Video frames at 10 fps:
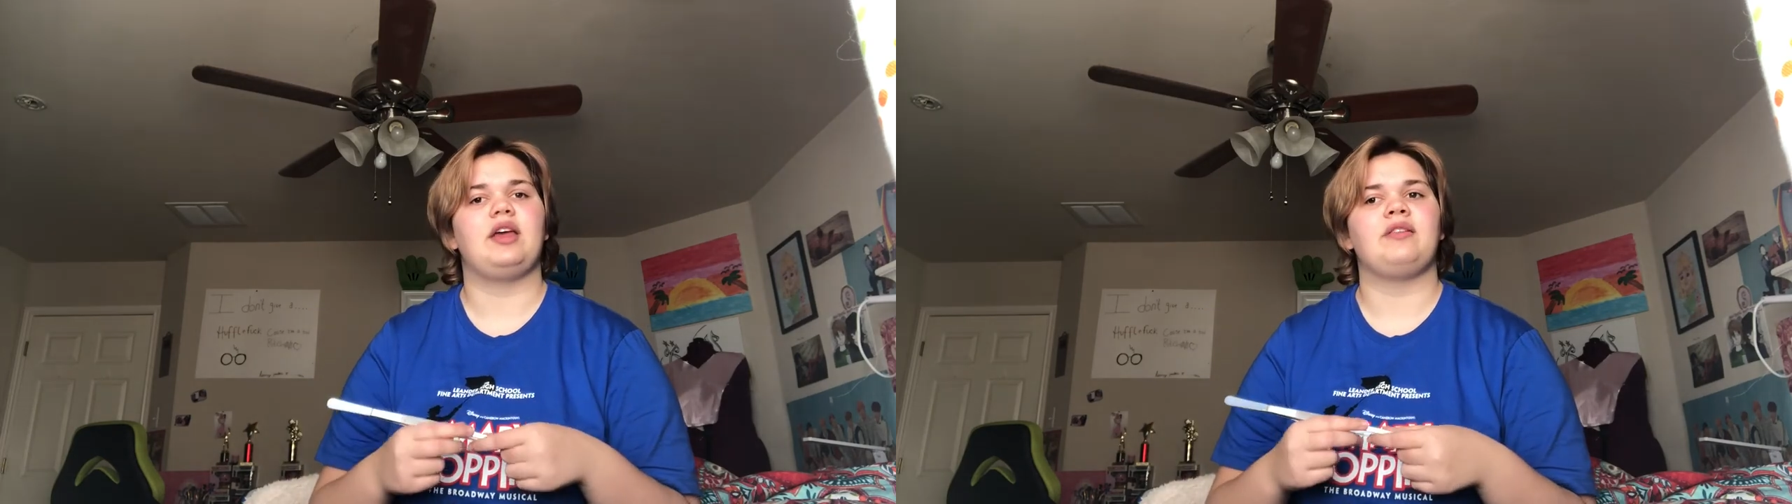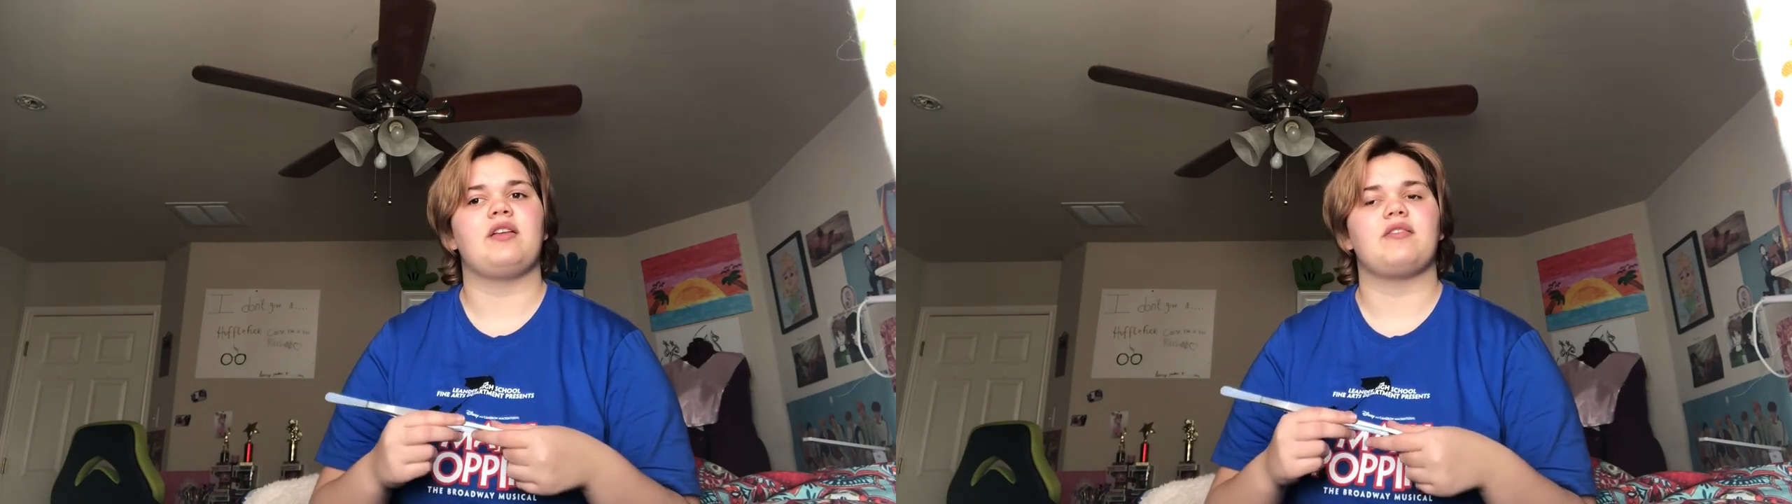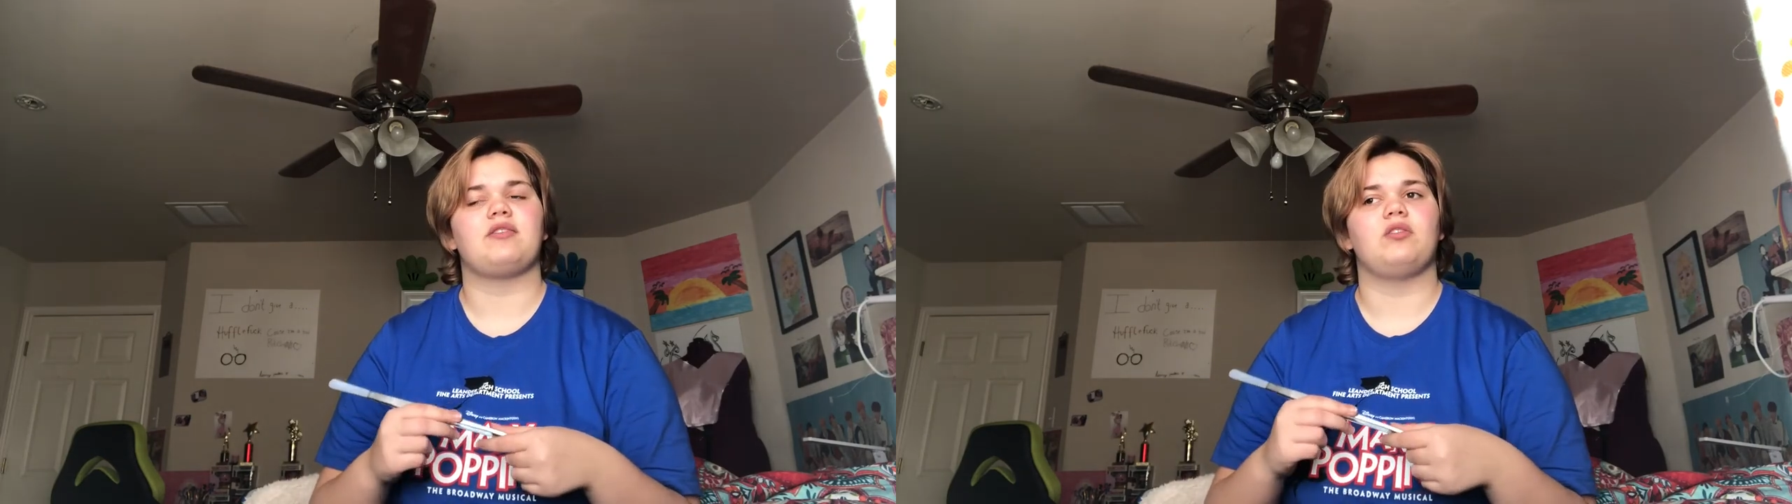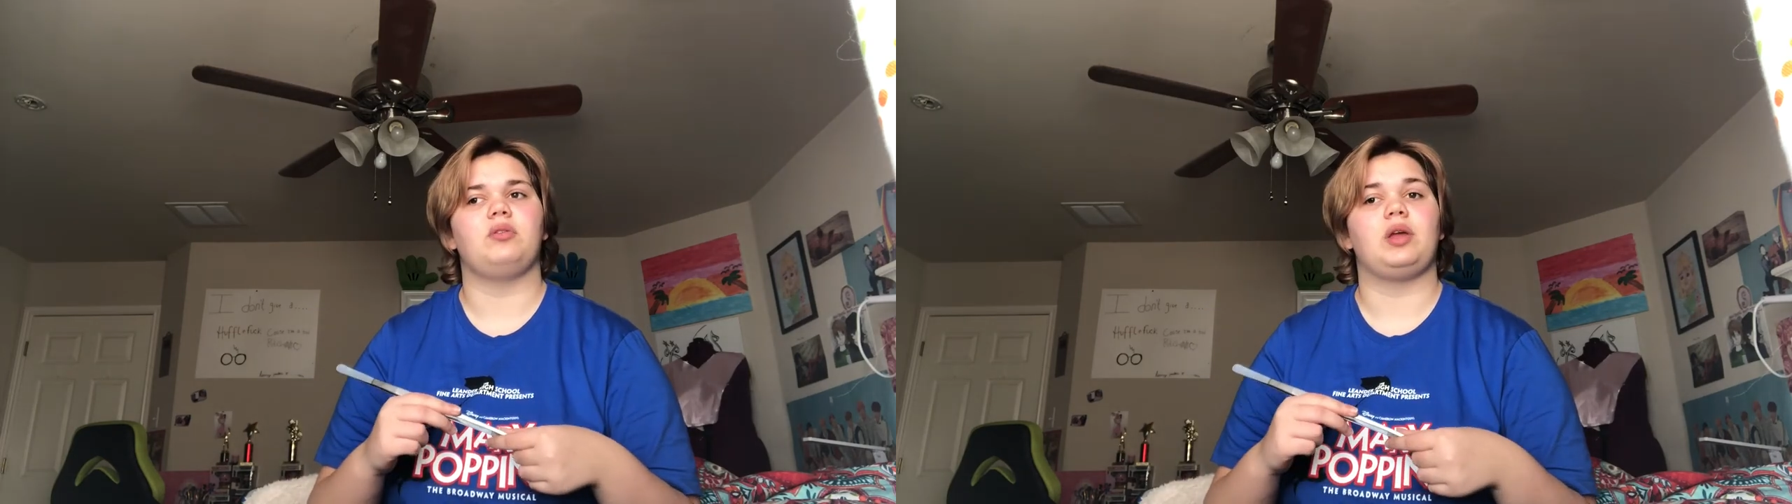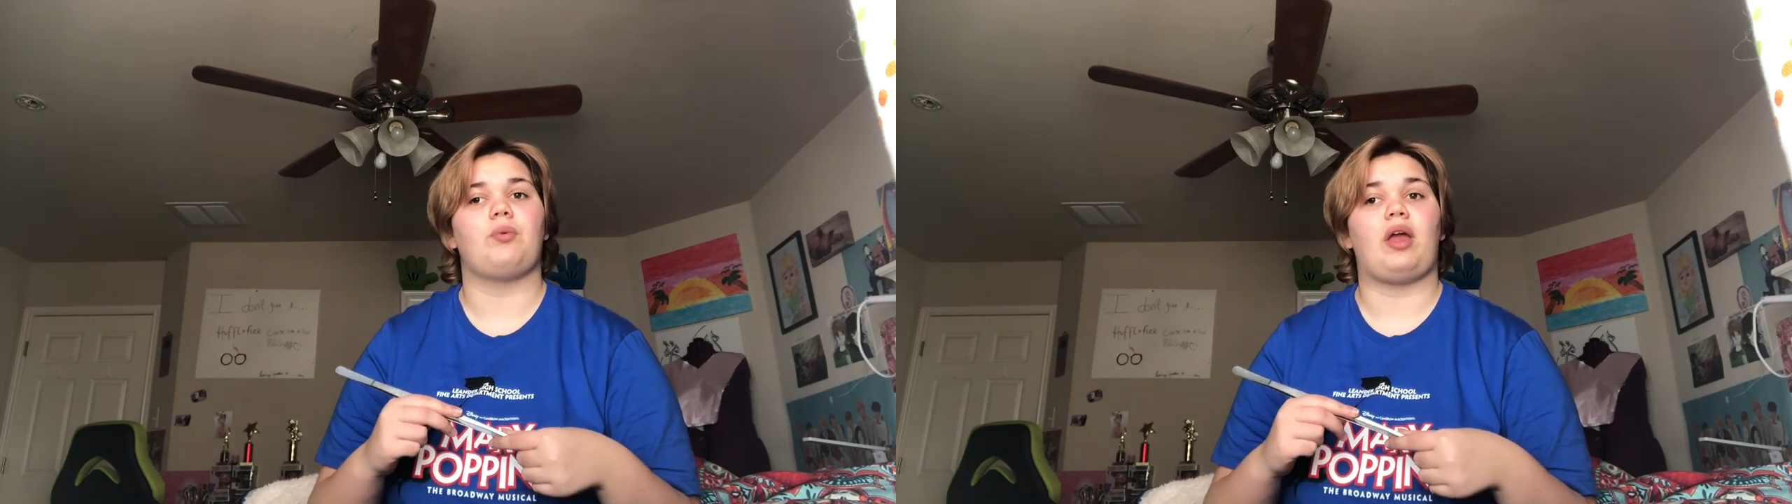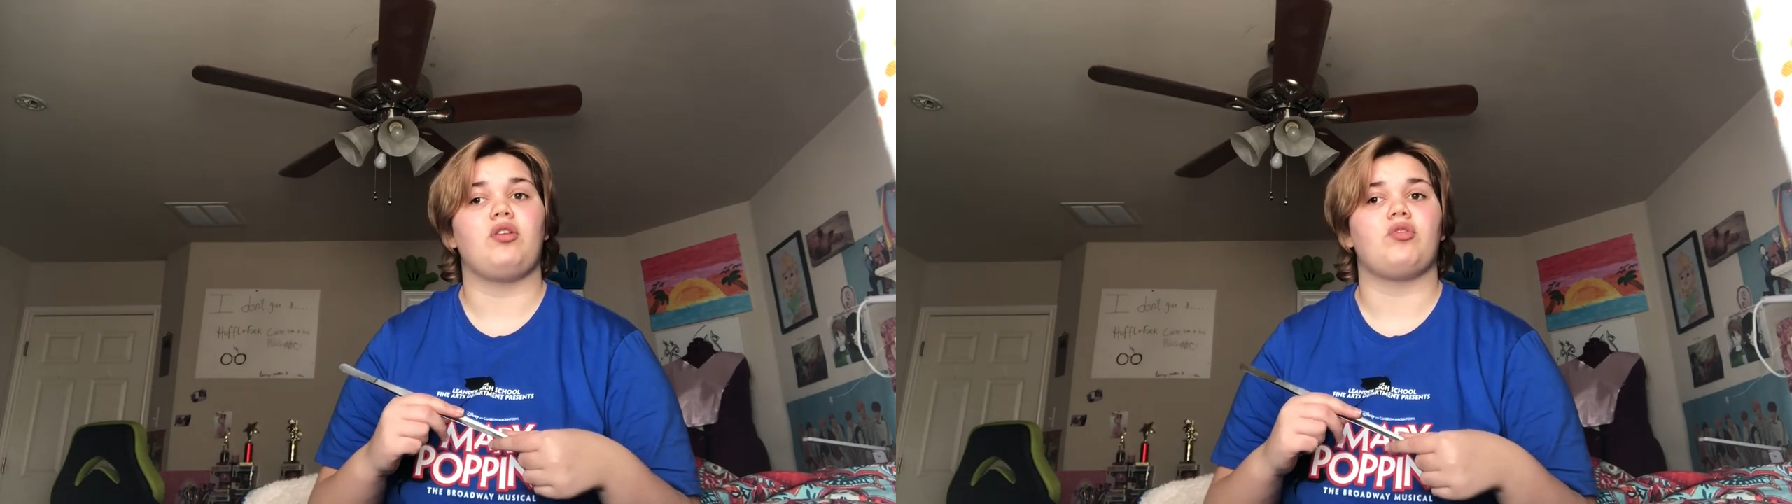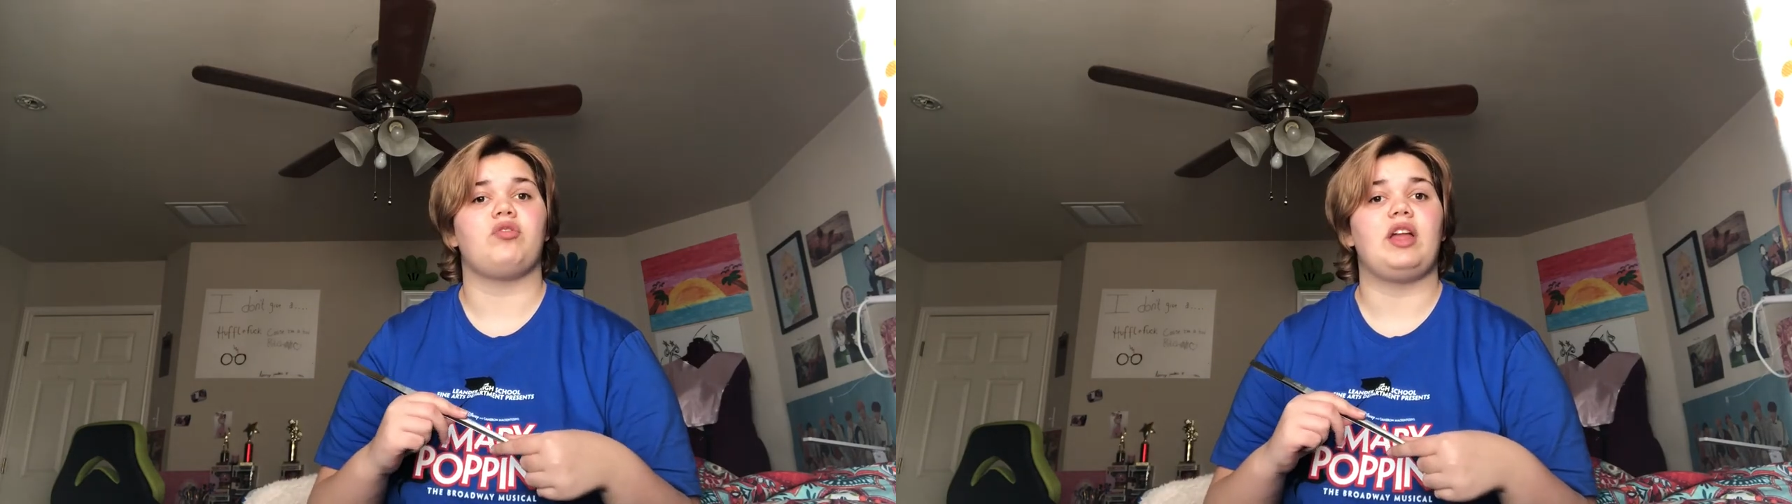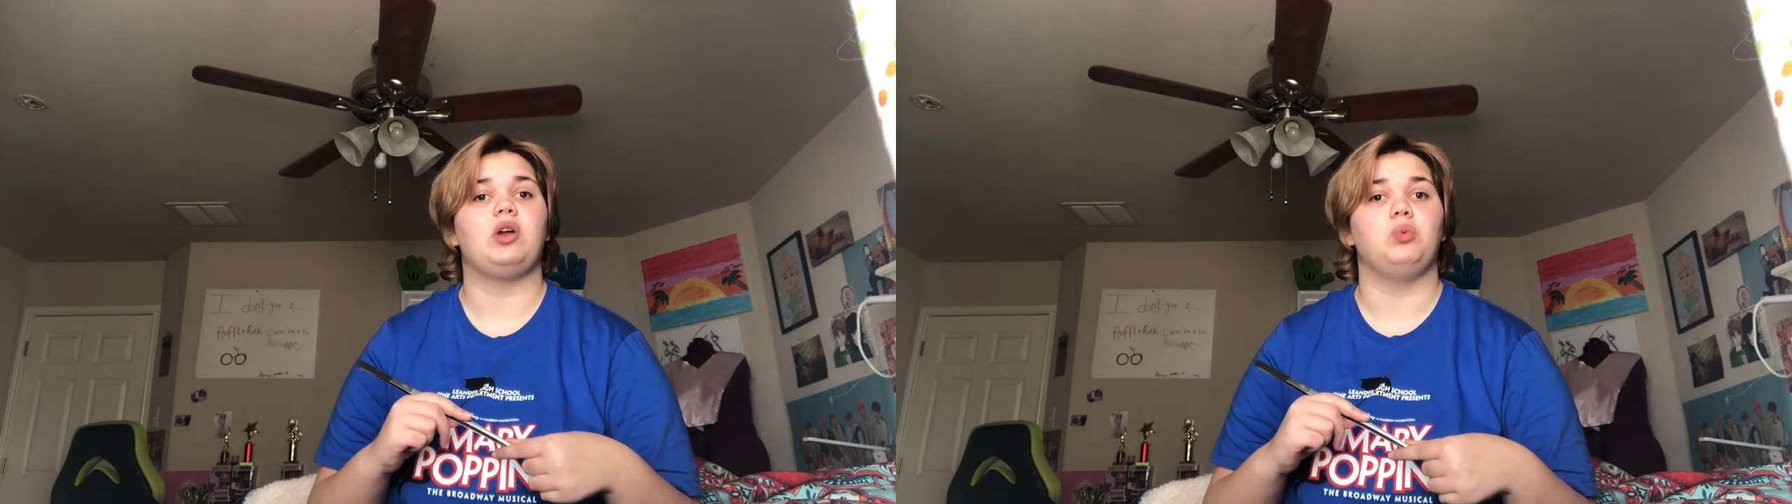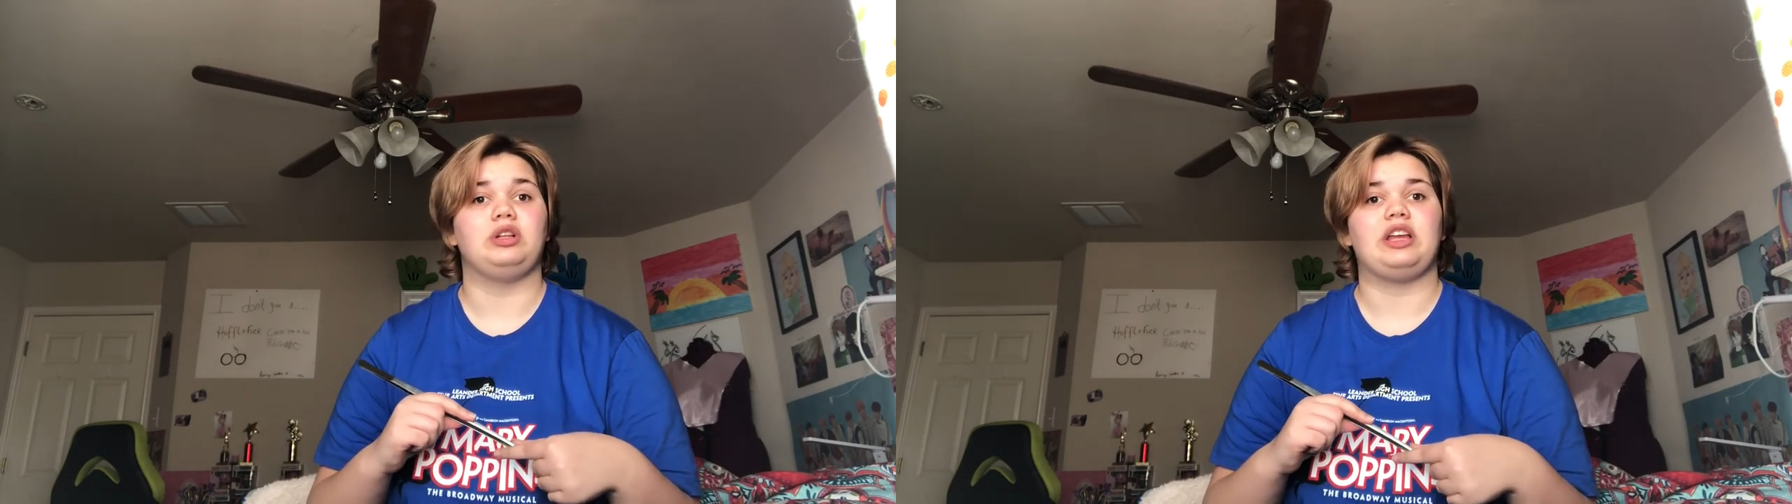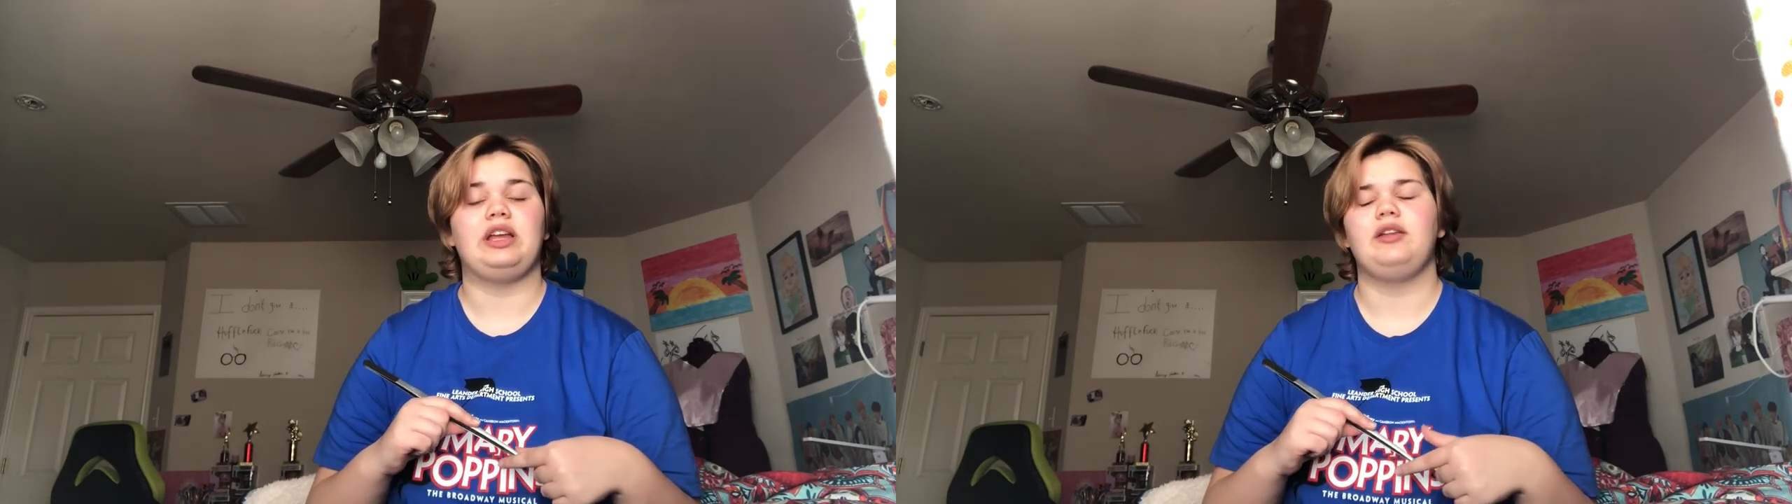unless it's the only way your snake
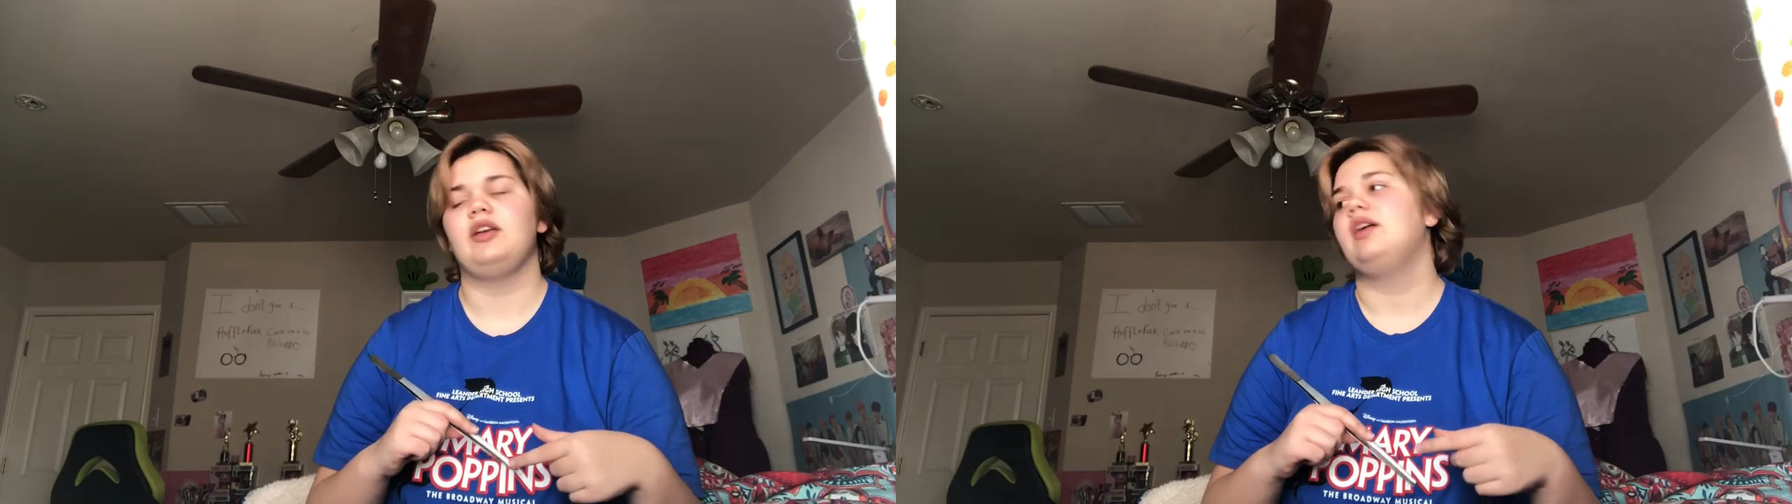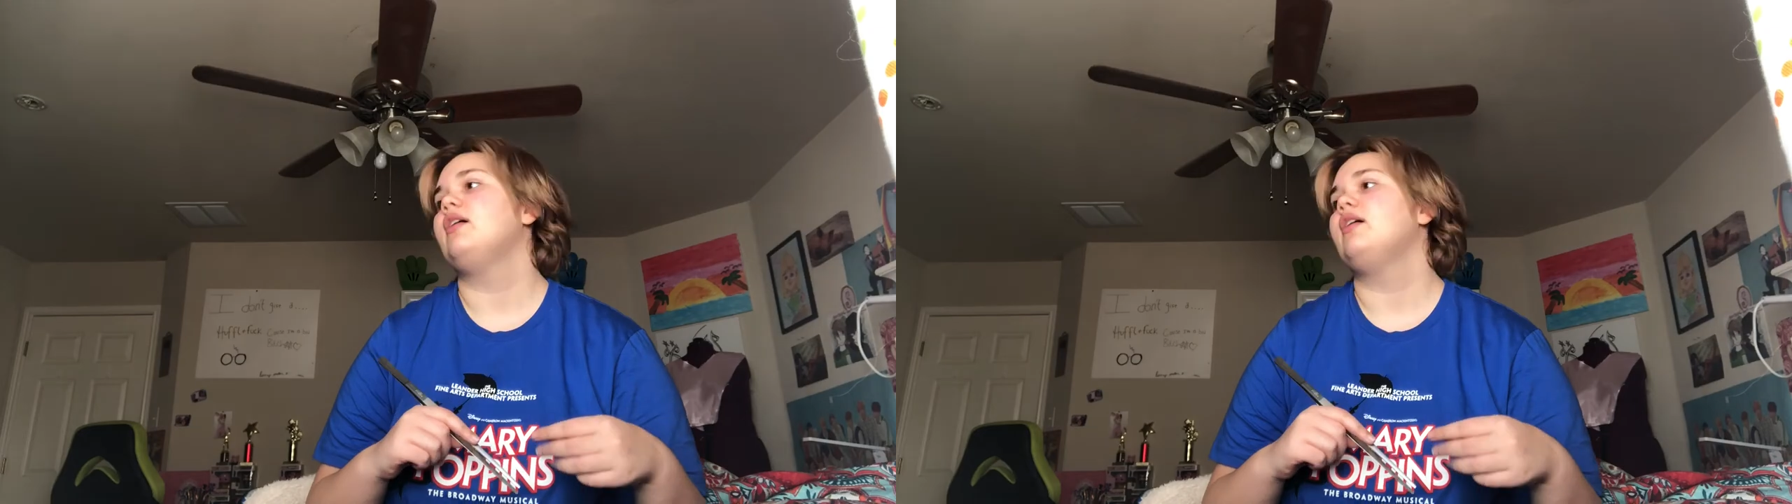will eat.